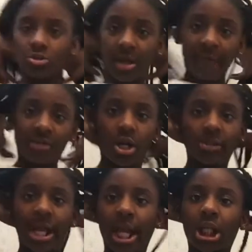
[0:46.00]
do that video
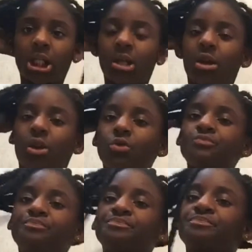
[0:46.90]
next, so
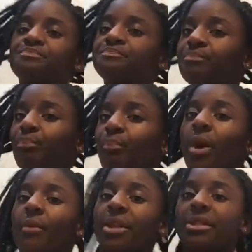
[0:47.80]

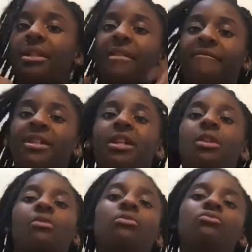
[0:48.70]
watch that
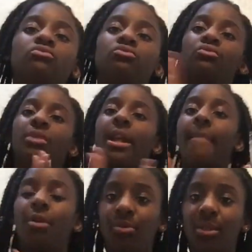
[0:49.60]
video when I
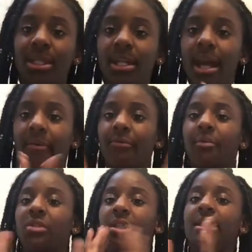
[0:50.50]
post it. I will
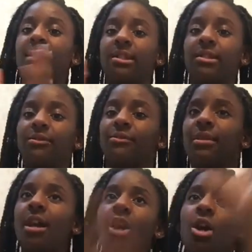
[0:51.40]
post it soon.
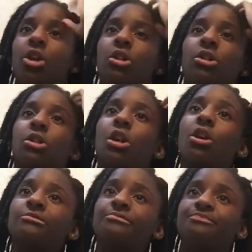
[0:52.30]

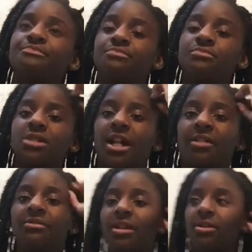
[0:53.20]
So I
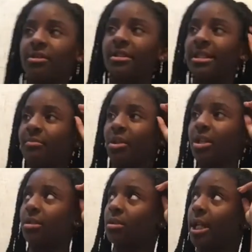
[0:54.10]
don't know how long these
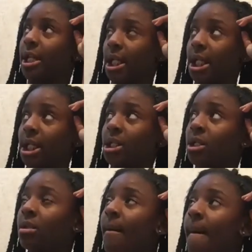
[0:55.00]
braids stayed in,
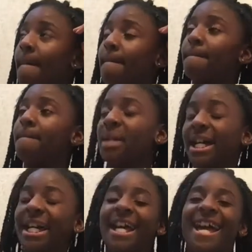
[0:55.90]

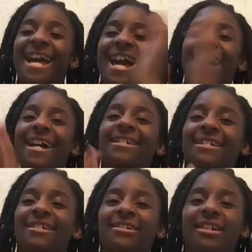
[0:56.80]
but I
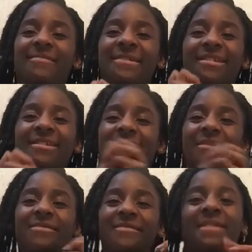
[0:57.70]
just know that my
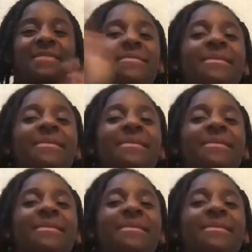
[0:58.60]
subscribers, and I'm